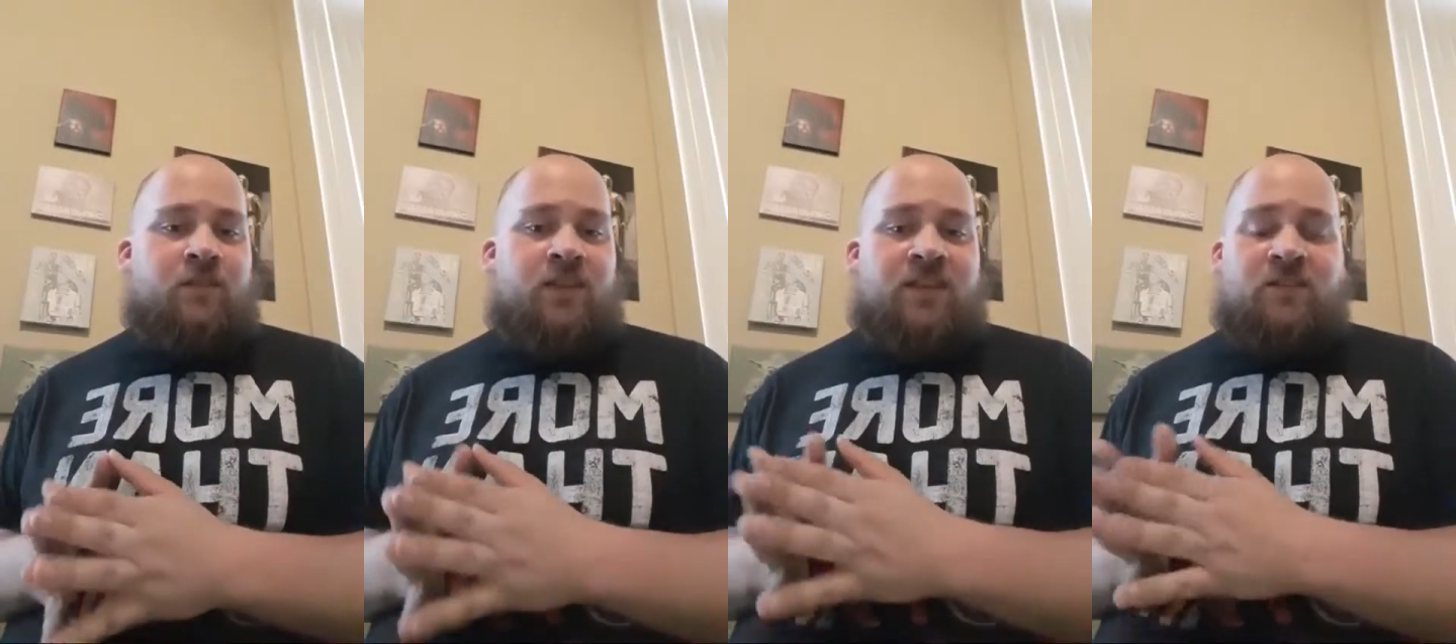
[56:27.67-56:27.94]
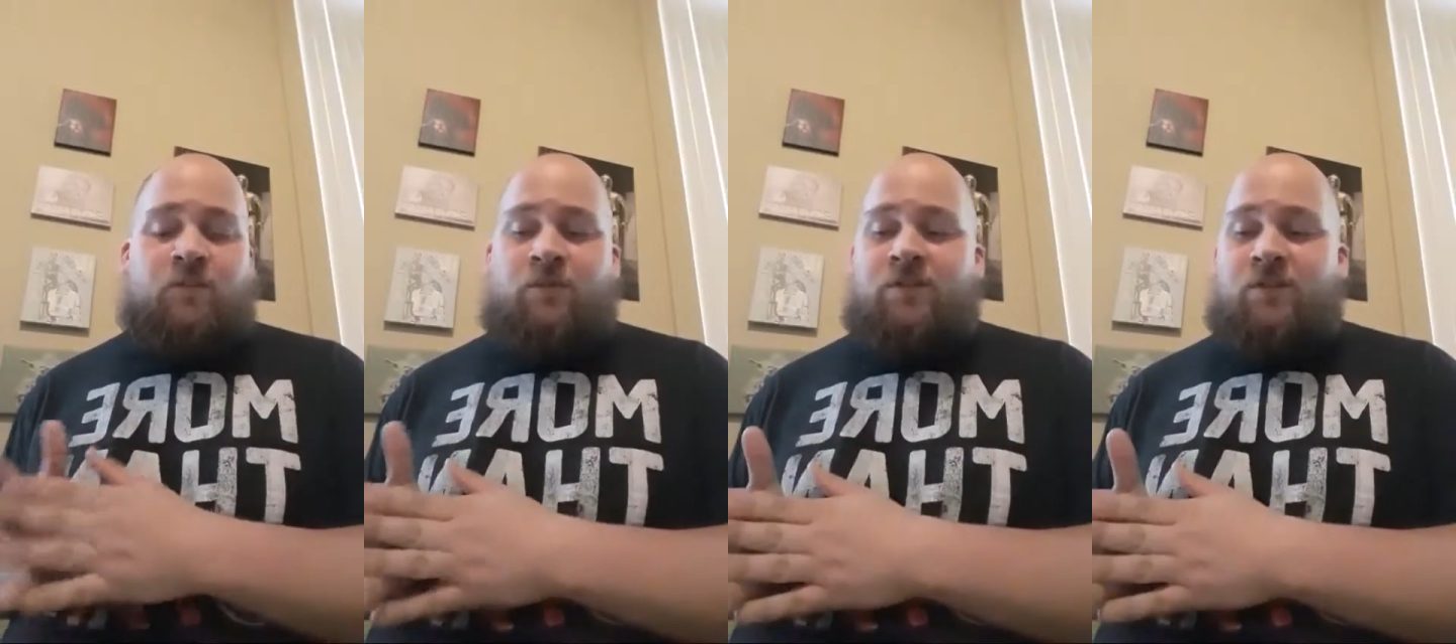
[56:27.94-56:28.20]
things
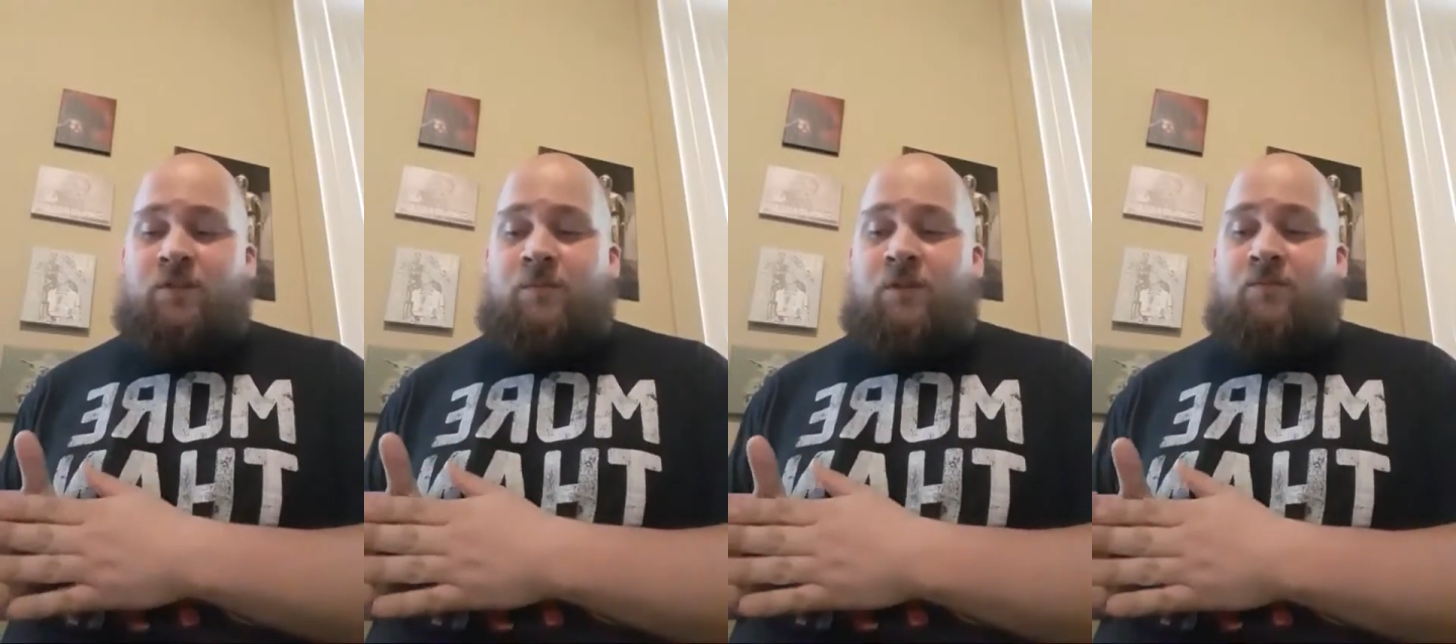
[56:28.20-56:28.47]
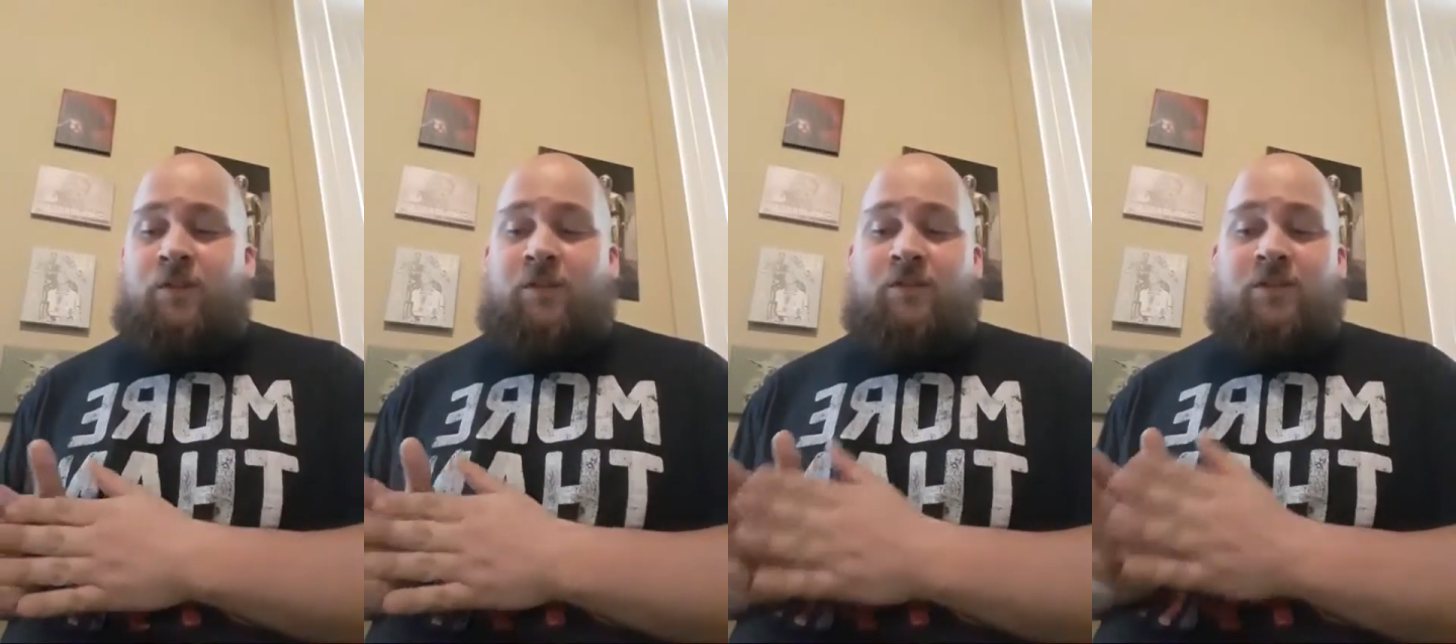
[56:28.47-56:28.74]
that we're doing,
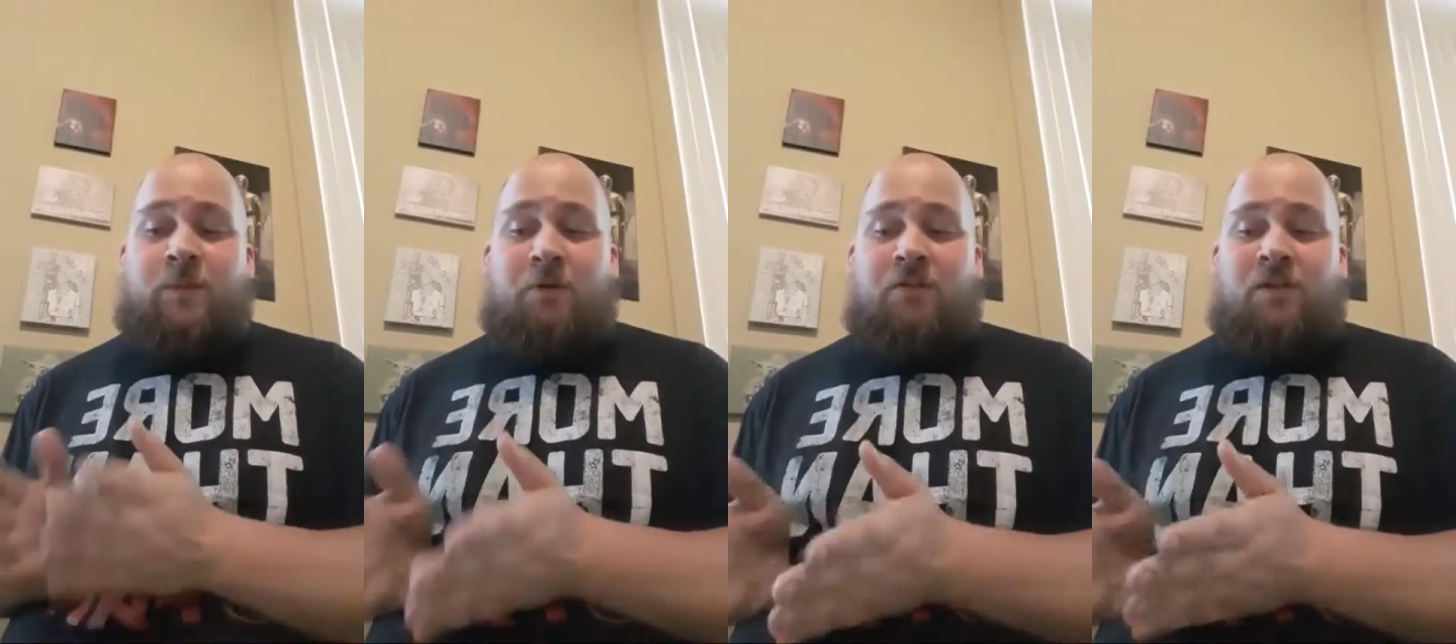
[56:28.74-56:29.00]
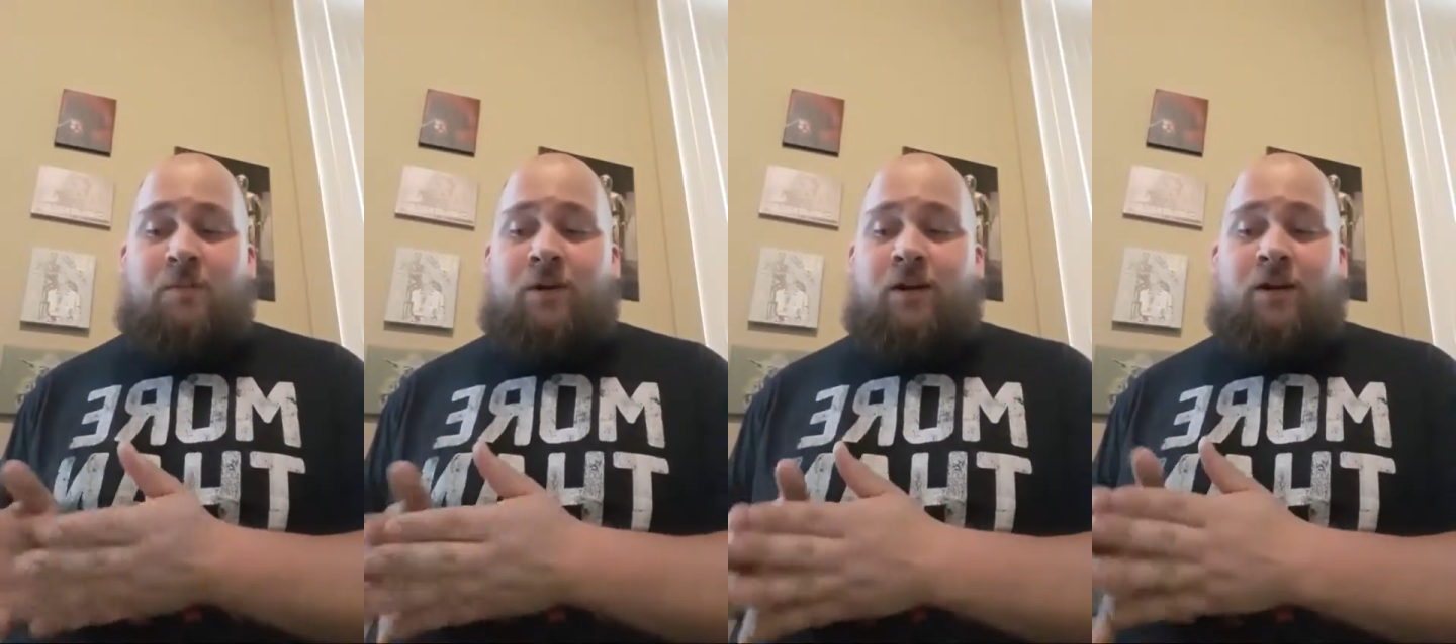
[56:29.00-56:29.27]
whether it's
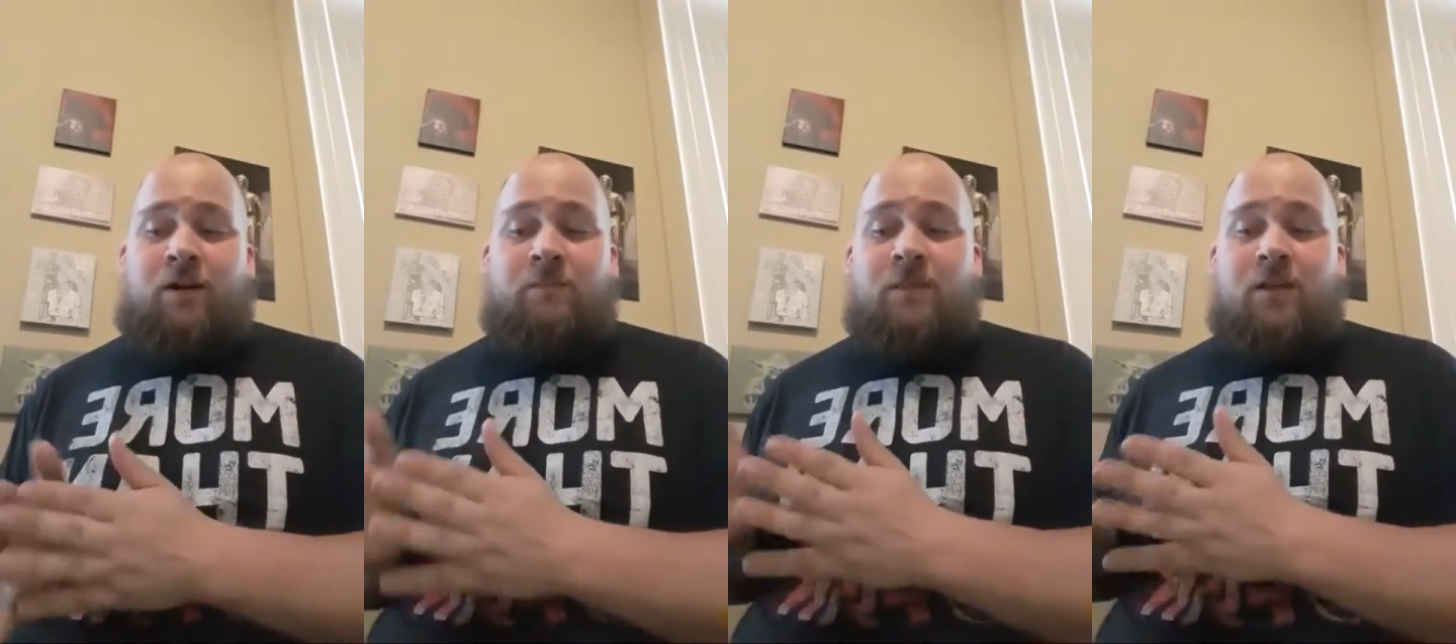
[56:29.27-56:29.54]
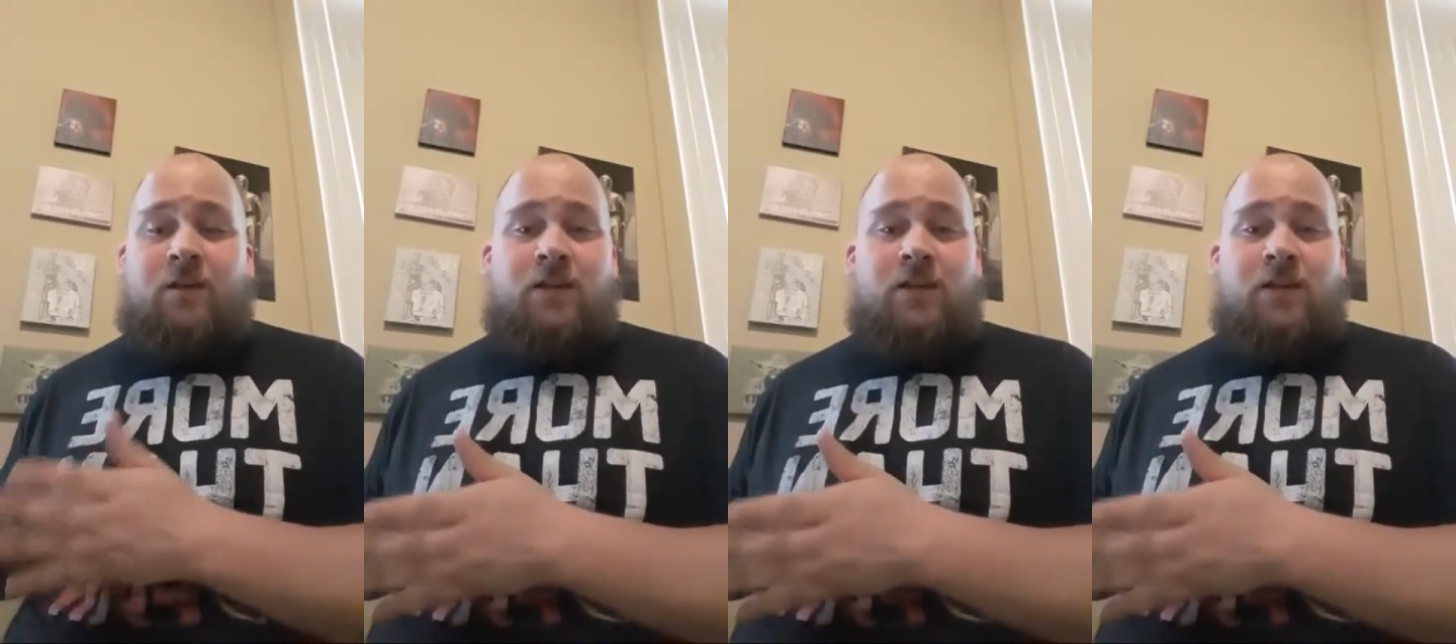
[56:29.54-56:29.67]
Pokemon,